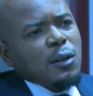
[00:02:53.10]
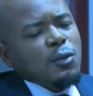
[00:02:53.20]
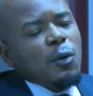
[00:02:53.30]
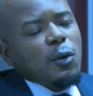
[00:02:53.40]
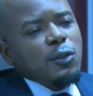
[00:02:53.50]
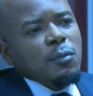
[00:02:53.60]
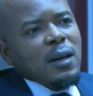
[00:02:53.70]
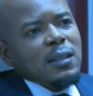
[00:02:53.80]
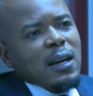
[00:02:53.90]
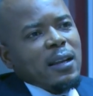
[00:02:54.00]
So
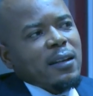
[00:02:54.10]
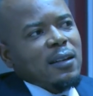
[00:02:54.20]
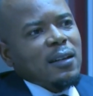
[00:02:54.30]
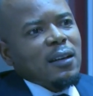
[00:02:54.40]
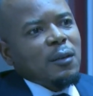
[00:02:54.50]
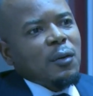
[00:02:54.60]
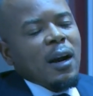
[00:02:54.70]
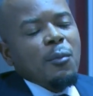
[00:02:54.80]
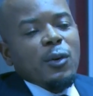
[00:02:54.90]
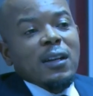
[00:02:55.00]
automatically,
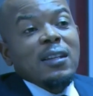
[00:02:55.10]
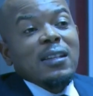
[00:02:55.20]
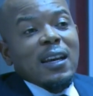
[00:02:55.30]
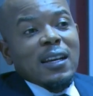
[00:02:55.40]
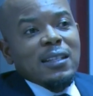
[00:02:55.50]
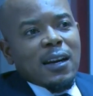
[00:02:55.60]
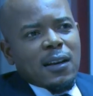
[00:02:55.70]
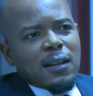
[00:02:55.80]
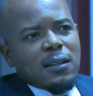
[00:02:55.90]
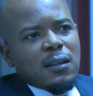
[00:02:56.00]
I'm already an edge
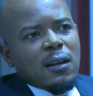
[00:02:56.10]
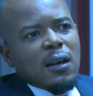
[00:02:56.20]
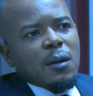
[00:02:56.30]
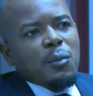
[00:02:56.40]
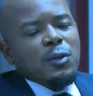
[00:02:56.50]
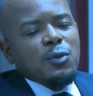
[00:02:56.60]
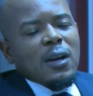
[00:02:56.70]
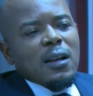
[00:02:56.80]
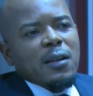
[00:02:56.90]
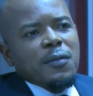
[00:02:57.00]
ahead, because we
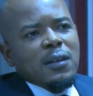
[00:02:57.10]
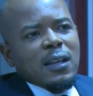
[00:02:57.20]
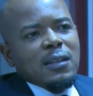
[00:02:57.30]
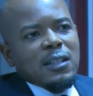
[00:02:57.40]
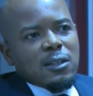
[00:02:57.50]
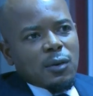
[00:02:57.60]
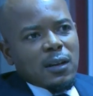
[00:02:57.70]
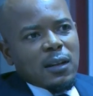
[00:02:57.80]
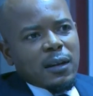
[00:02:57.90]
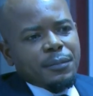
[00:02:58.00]
are living in a digital
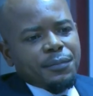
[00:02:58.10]
era,